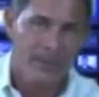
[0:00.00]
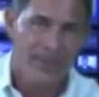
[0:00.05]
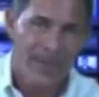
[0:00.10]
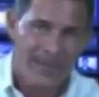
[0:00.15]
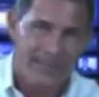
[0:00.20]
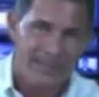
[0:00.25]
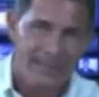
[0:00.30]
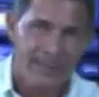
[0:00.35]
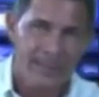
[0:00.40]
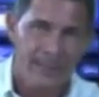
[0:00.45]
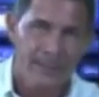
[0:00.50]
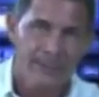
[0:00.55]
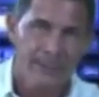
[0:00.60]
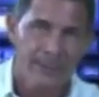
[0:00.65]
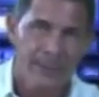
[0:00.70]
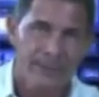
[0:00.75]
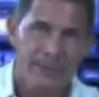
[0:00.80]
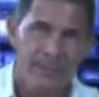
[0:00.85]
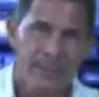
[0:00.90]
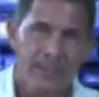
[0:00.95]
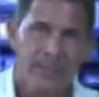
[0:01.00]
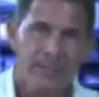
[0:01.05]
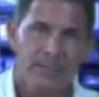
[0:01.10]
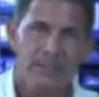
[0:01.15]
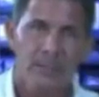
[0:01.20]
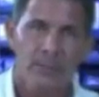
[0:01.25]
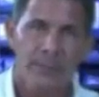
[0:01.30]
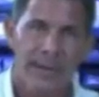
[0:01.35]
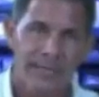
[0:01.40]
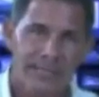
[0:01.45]
That's the difference.
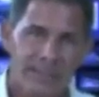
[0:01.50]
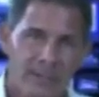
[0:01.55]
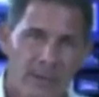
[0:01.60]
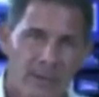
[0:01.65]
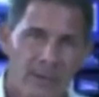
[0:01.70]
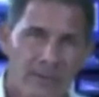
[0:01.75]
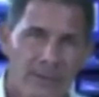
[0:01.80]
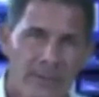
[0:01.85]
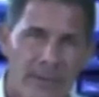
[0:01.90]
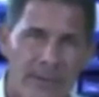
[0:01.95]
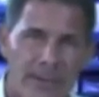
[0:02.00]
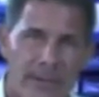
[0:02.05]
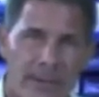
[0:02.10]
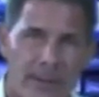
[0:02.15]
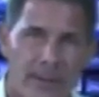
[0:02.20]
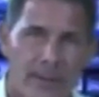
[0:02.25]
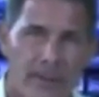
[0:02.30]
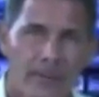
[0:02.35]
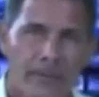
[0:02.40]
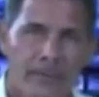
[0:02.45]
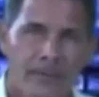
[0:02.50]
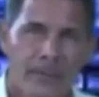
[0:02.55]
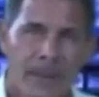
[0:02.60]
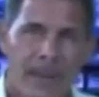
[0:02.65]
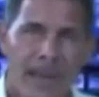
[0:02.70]
So when I saw the video,